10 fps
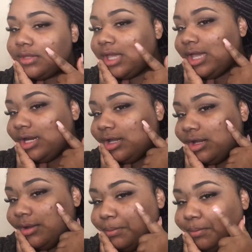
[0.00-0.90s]

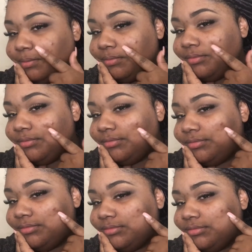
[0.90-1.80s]
And
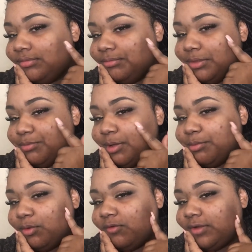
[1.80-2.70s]
Miss
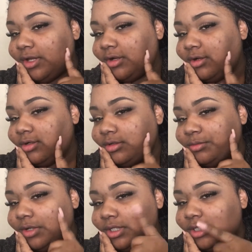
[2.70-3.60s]
Pimple over here
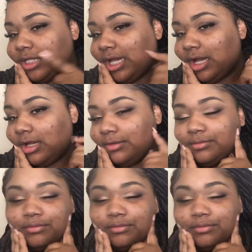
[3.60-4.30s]
wanted to say hi.